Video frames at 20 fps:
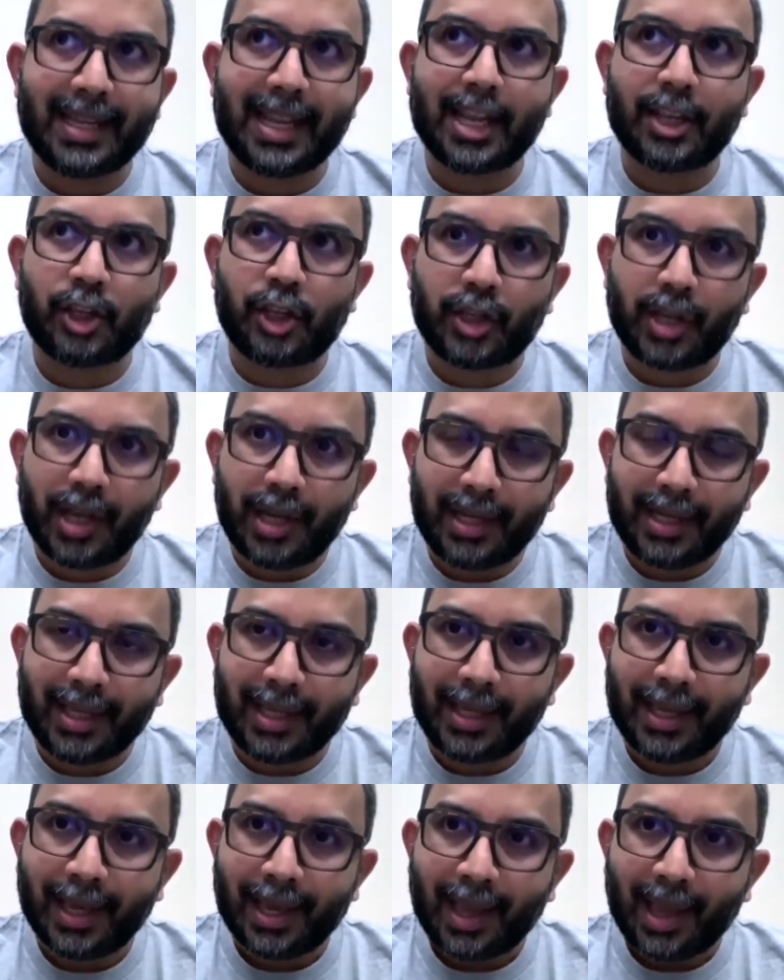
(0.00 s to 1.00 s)
their
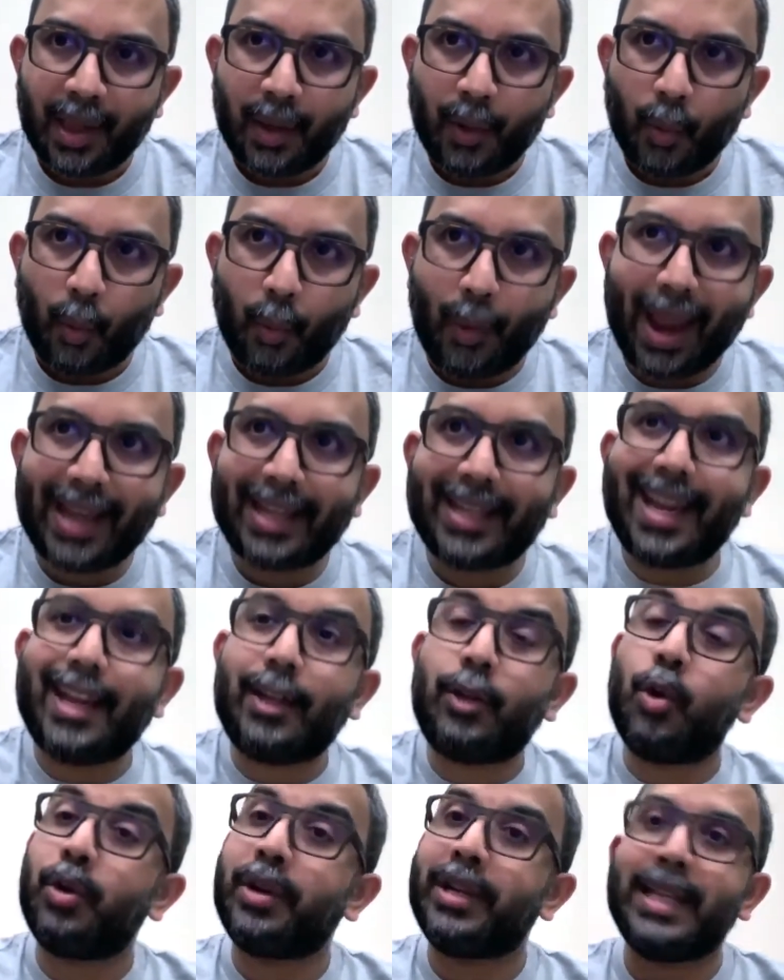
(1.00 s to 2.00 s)
journey where they
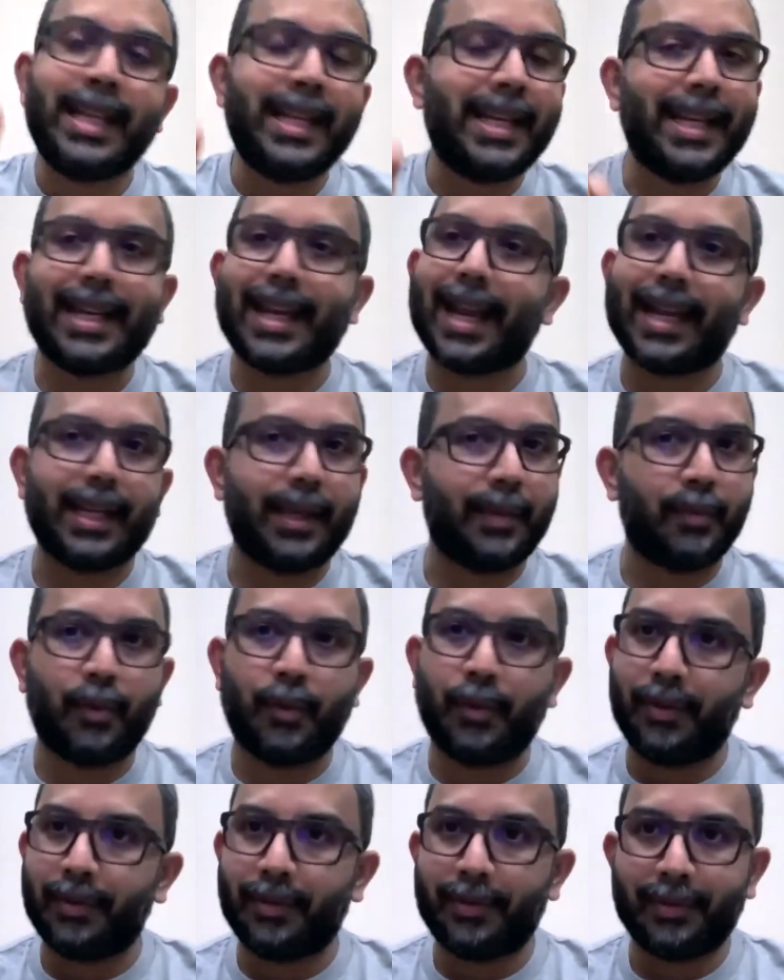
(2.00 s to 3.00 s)
don't need it
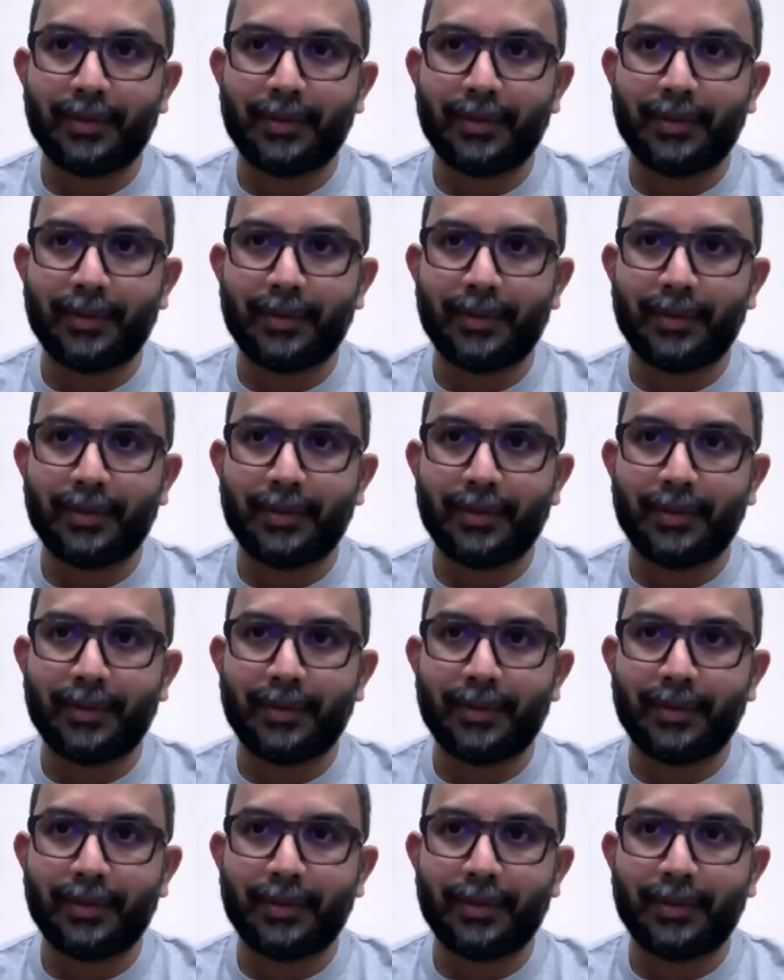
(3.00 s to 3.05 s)
anymore.